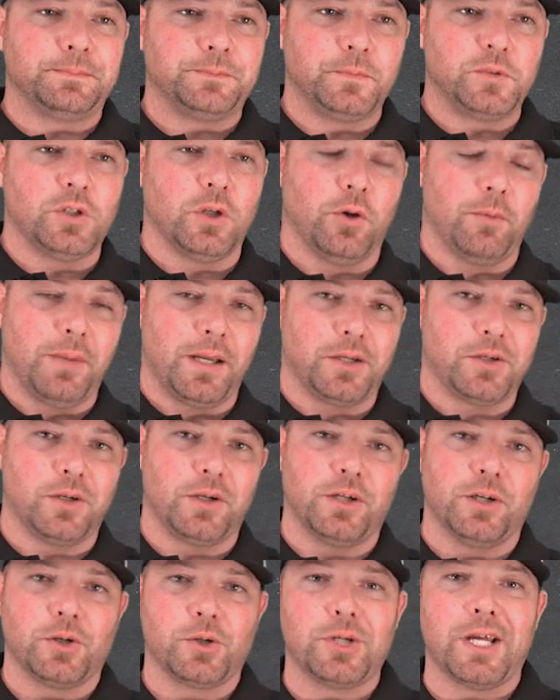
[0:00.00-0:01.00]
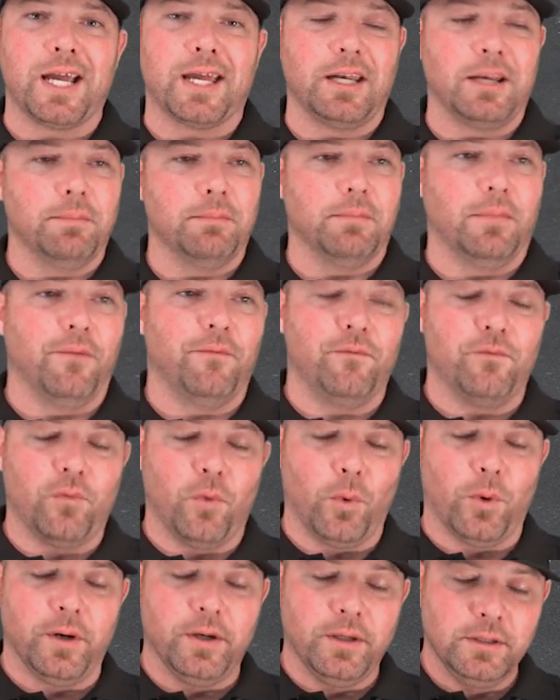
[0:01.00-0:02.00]
So make sure you're checking it
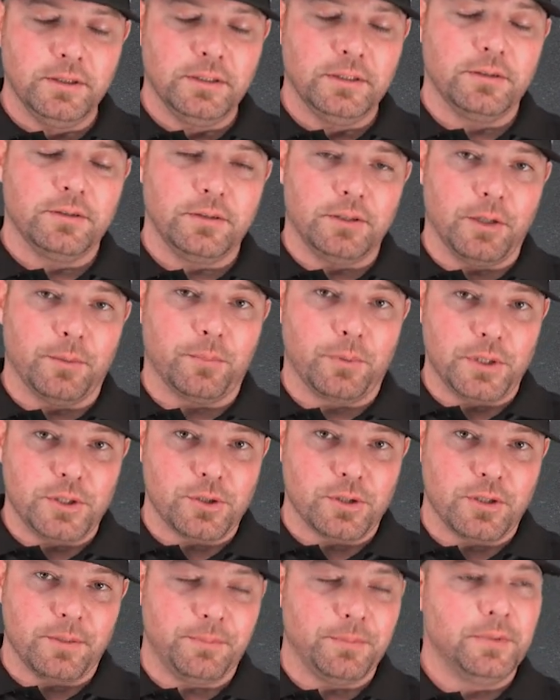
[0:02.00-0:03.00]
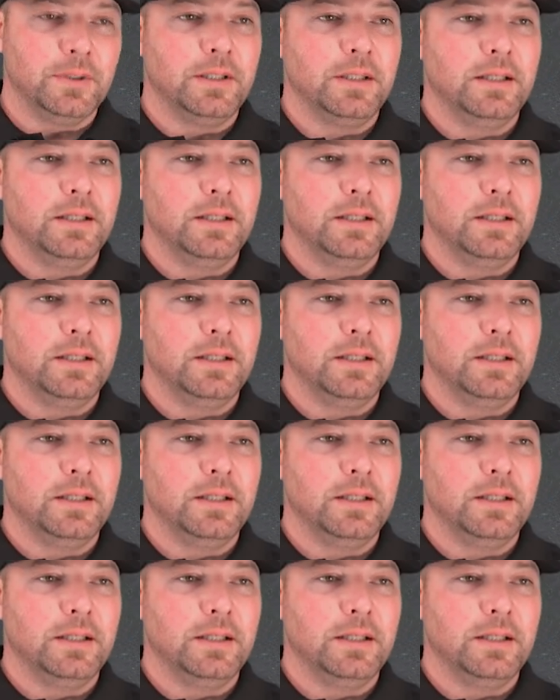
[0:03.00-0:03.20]
before your pre-trip